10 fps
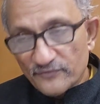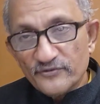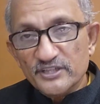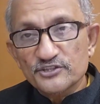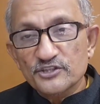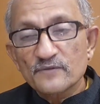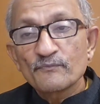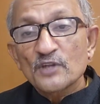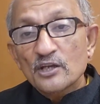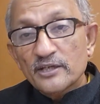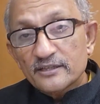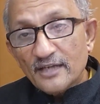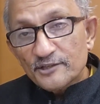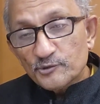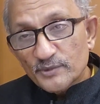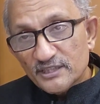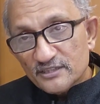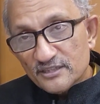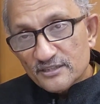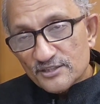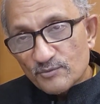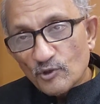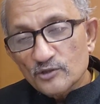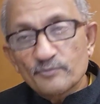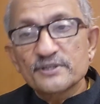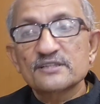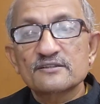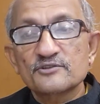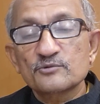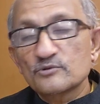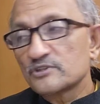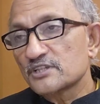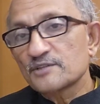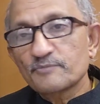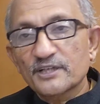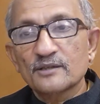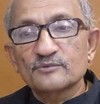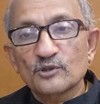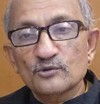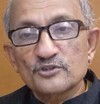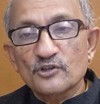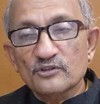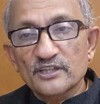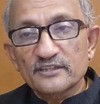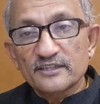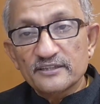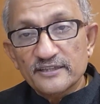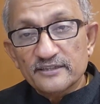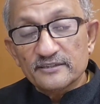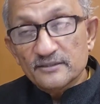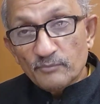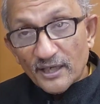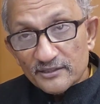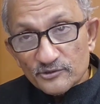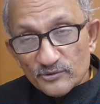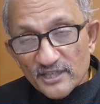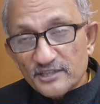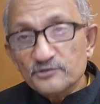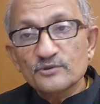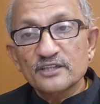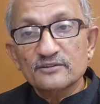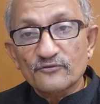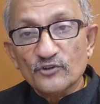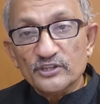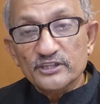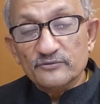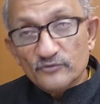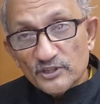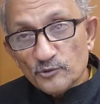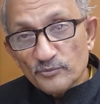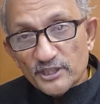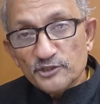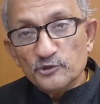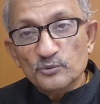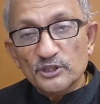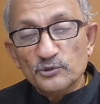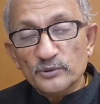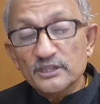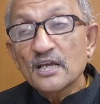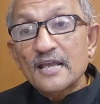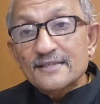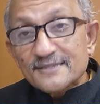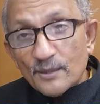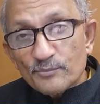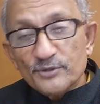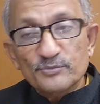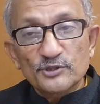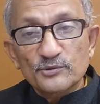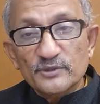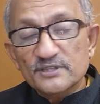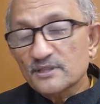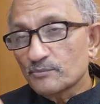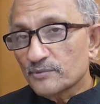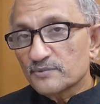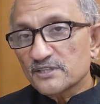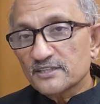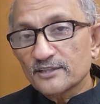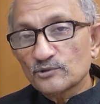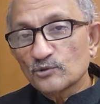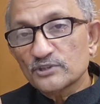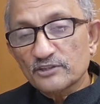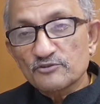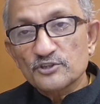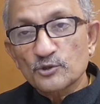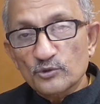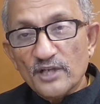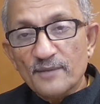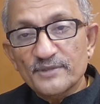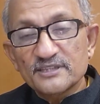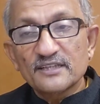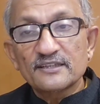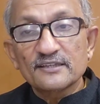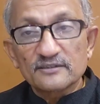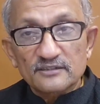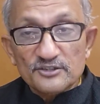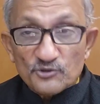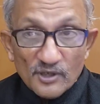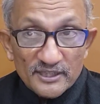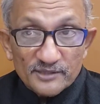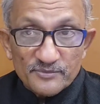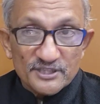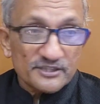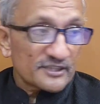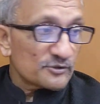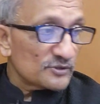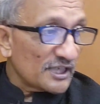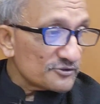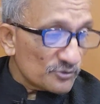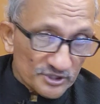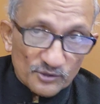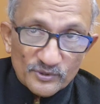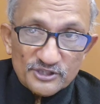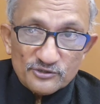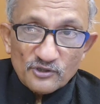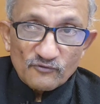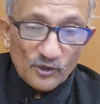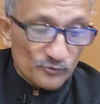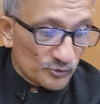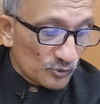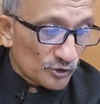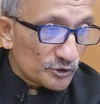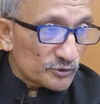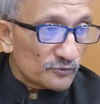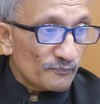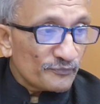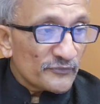fridge, it had to be eaten in small pieces. You couldn't just pick up the whole chocolate and eat. But today you can afford it. Will you mean you will do it? Some people do it. Some people say, no, that was a good habit that I learned, so let me stick to that. So it's a question of how you want to